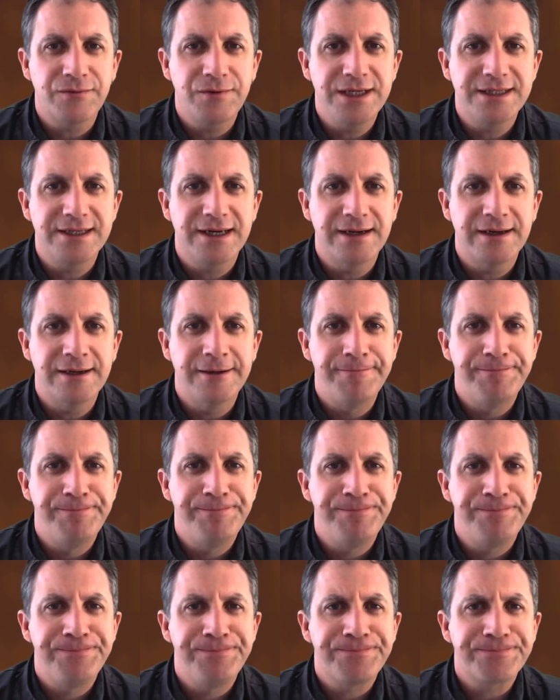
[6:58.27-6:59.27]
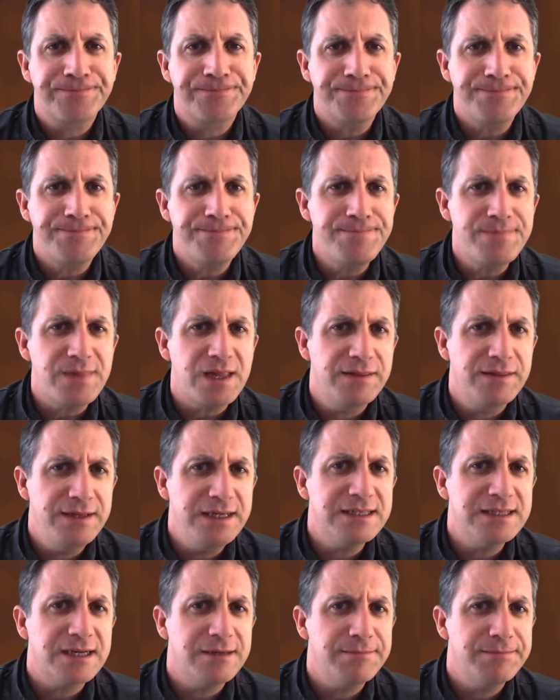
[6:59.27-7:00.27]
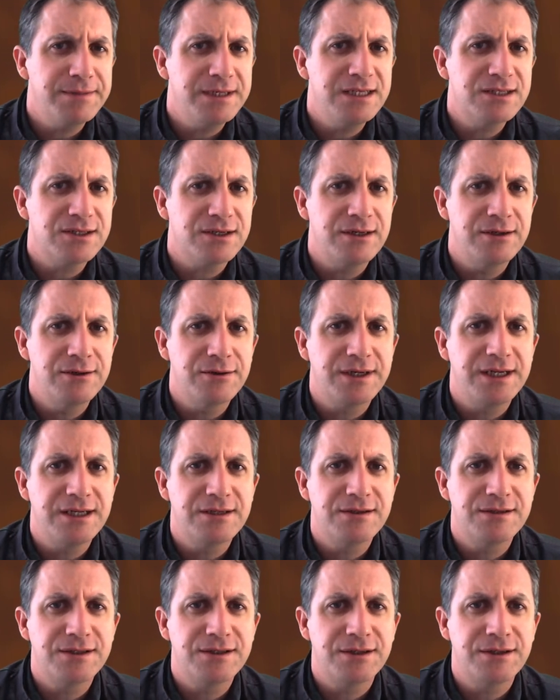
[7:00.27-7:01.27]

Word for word: retailer. These companies are looking to